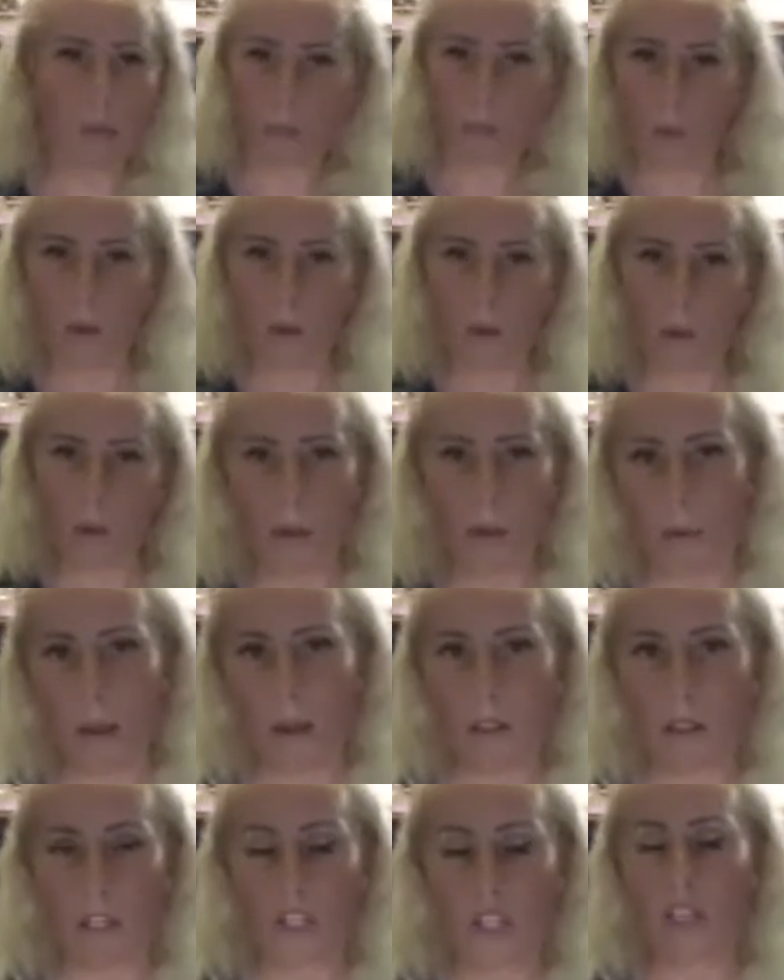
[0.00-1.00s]
you want to be a
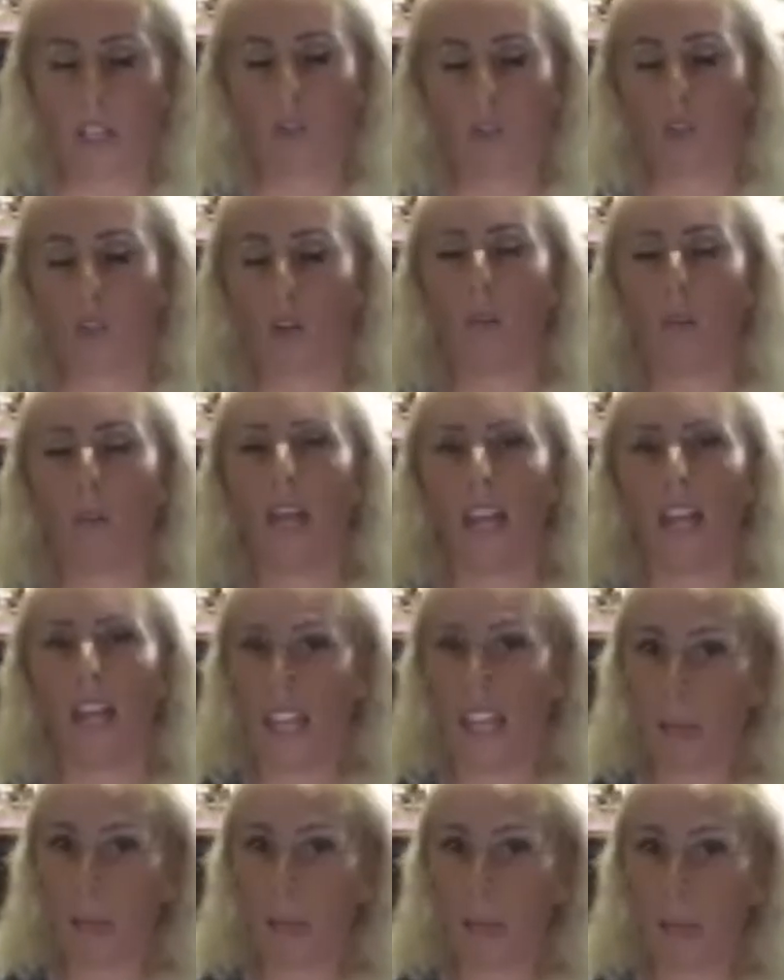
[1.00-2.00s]
part of the challenge group.
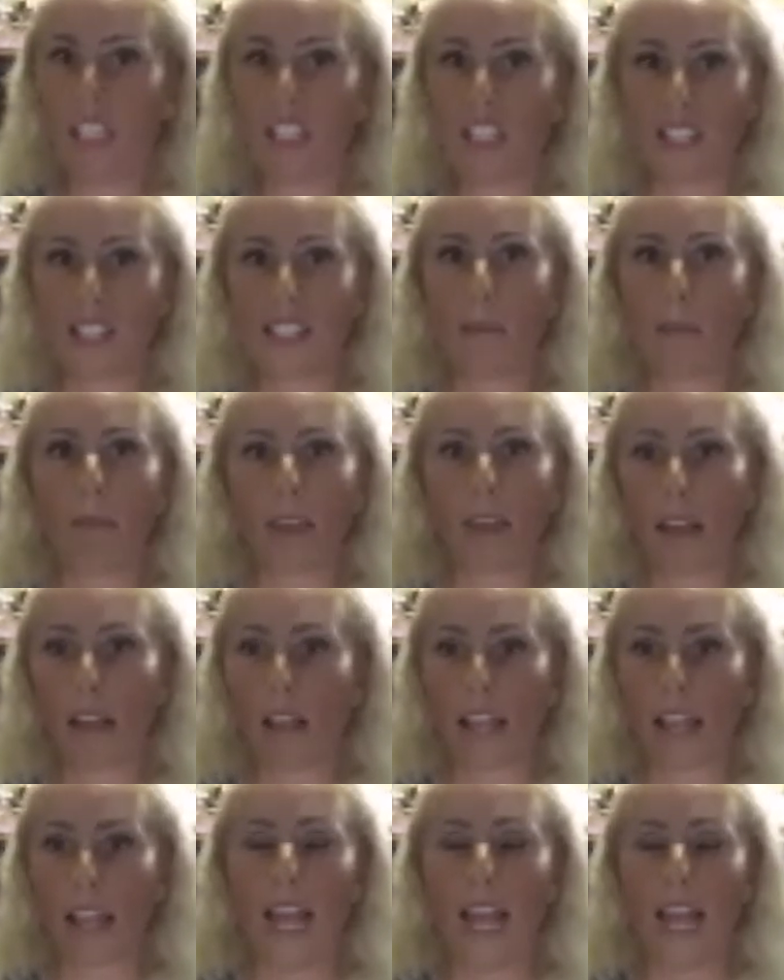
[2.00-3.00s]
It could be just something
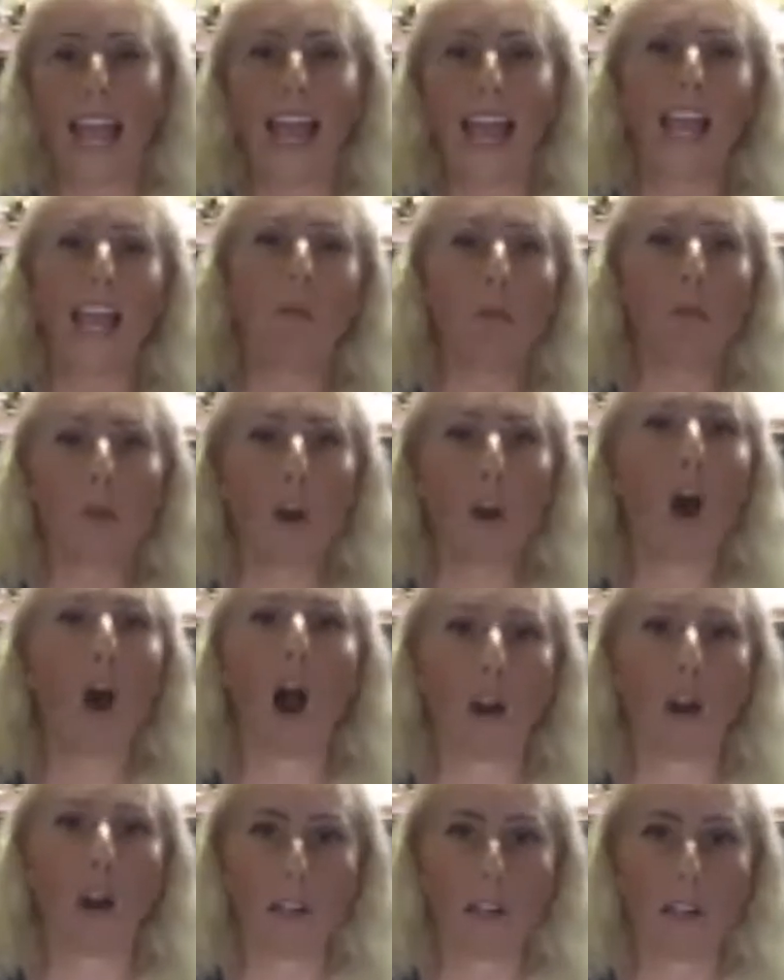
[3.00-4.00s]
like, hey, put a
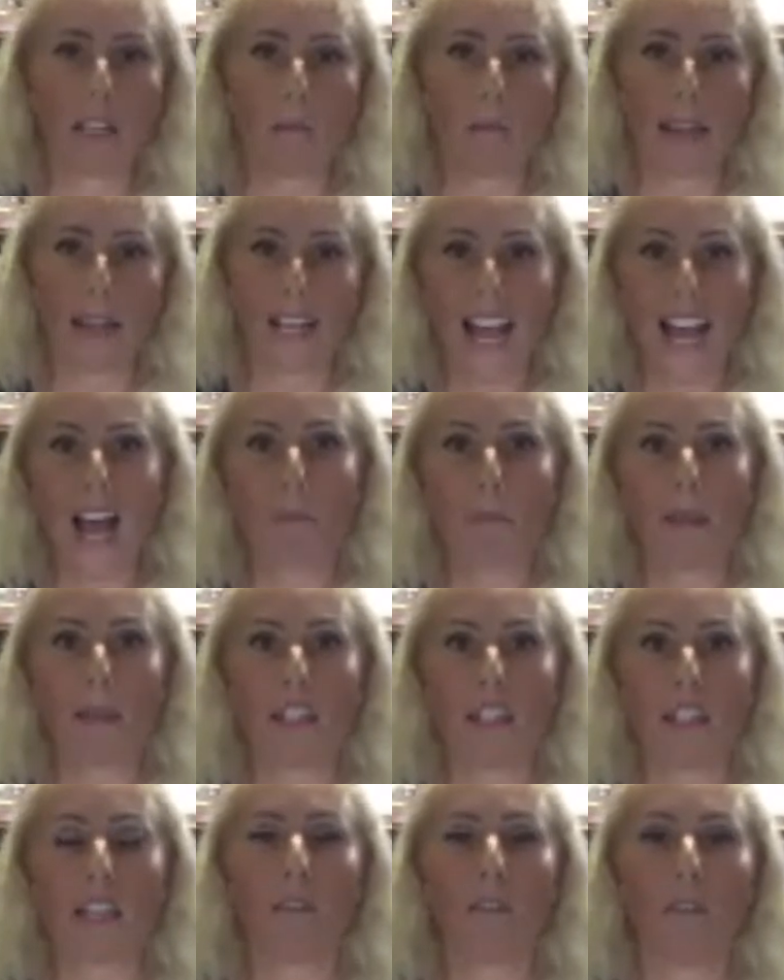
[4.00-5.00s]
heart in my comments
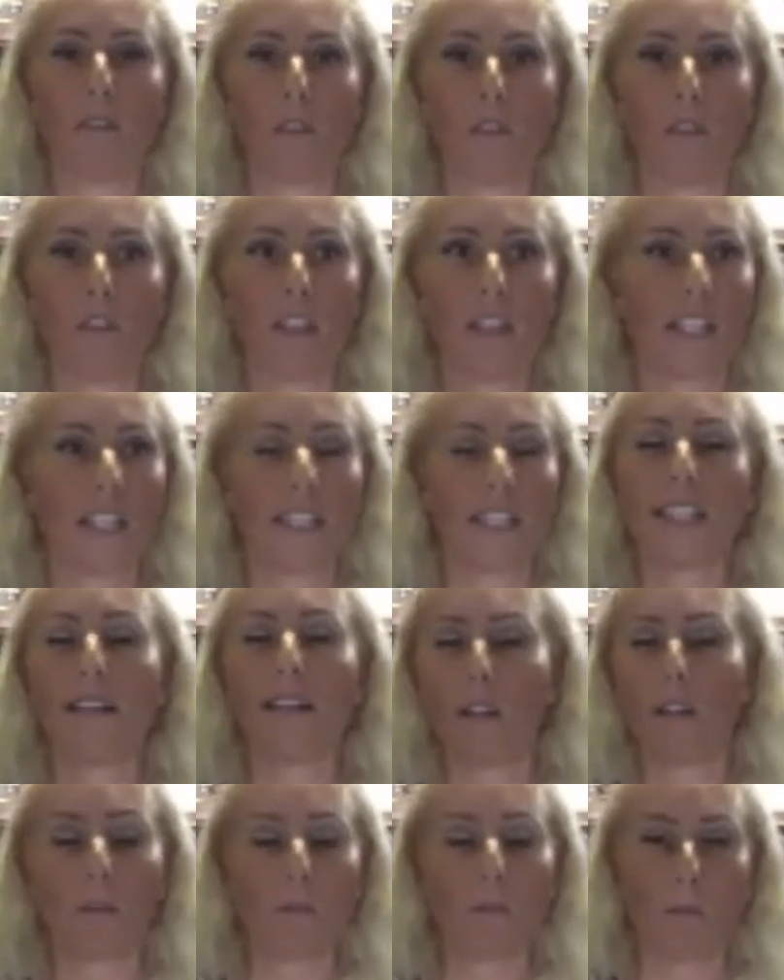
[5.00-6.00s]
if this has
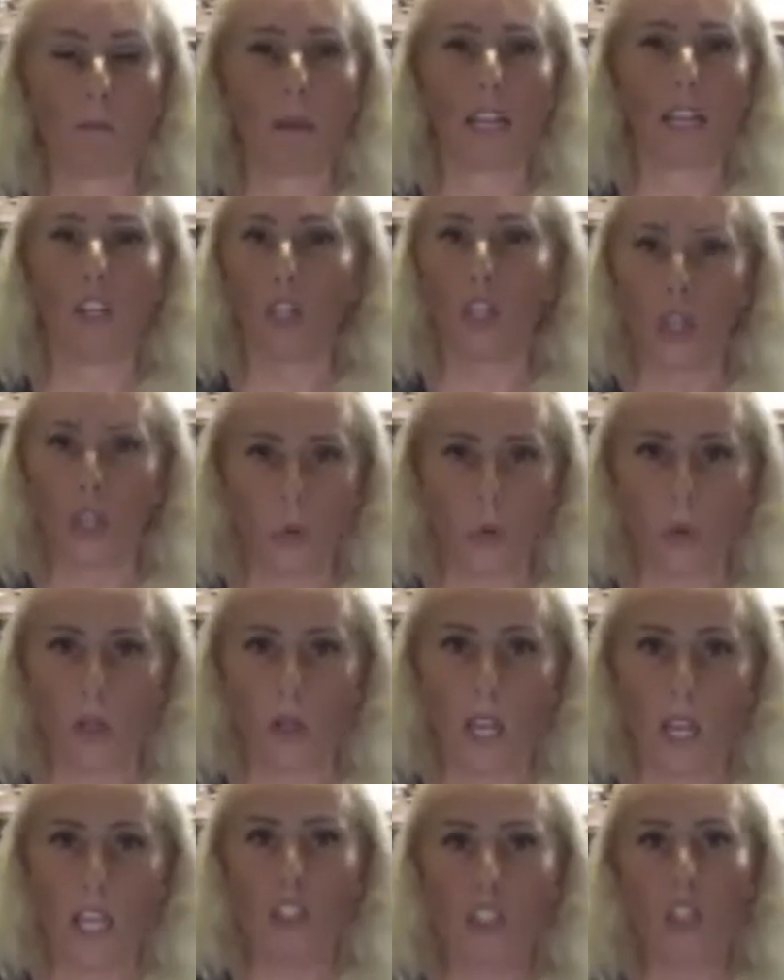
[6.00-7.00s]
ever been you.
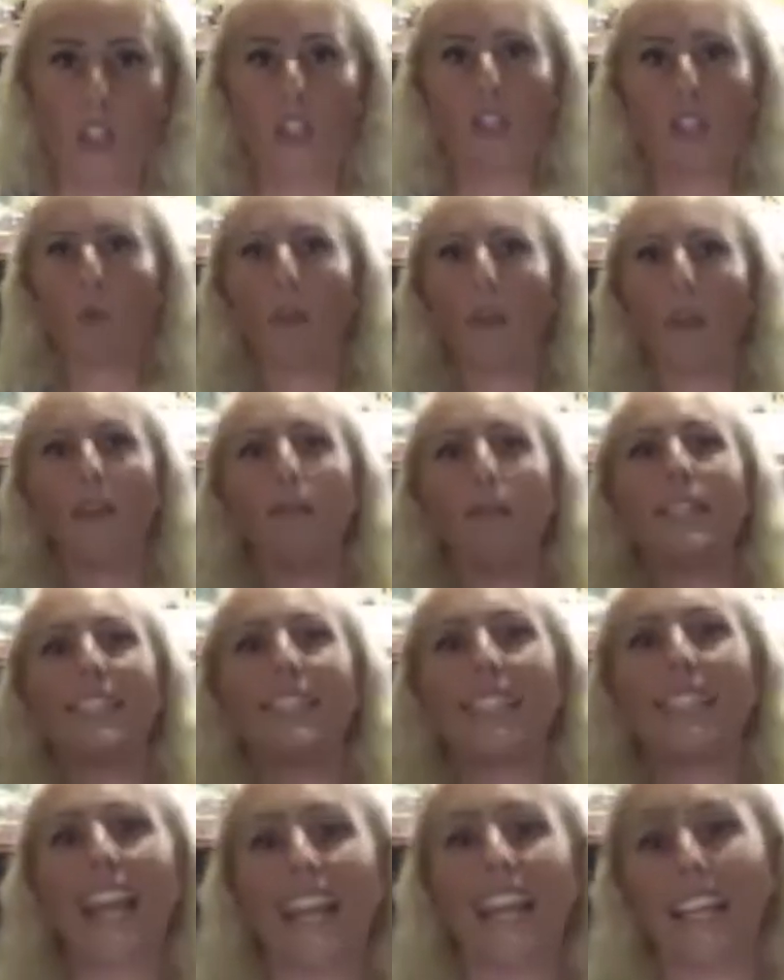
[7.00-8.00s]
So you just want them to
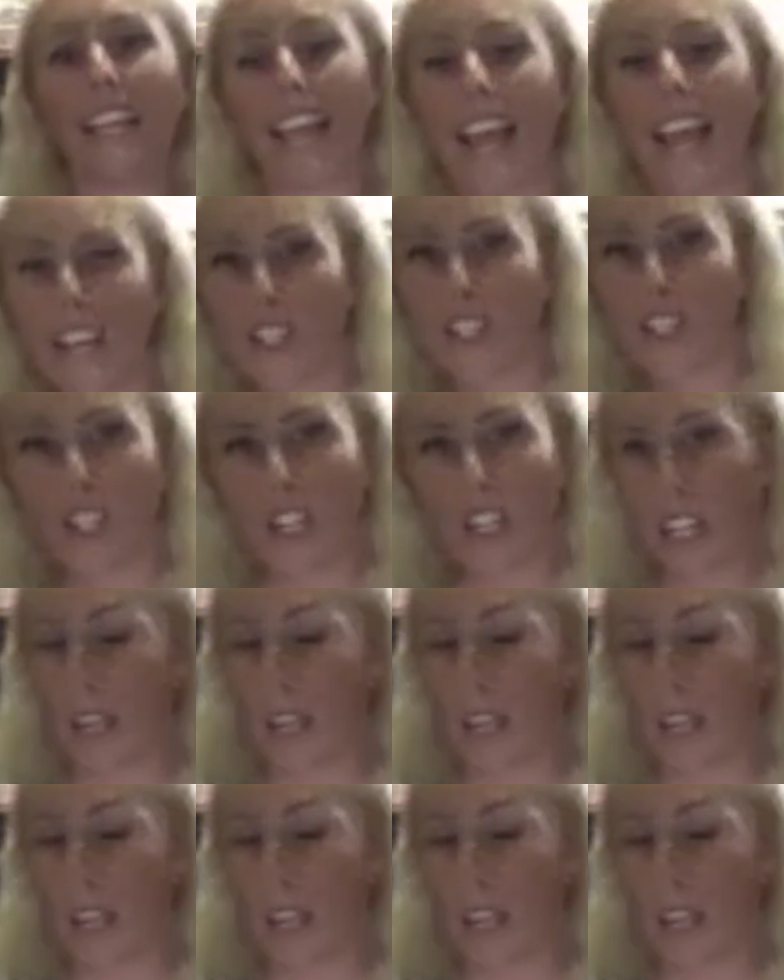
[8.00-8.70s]
take action and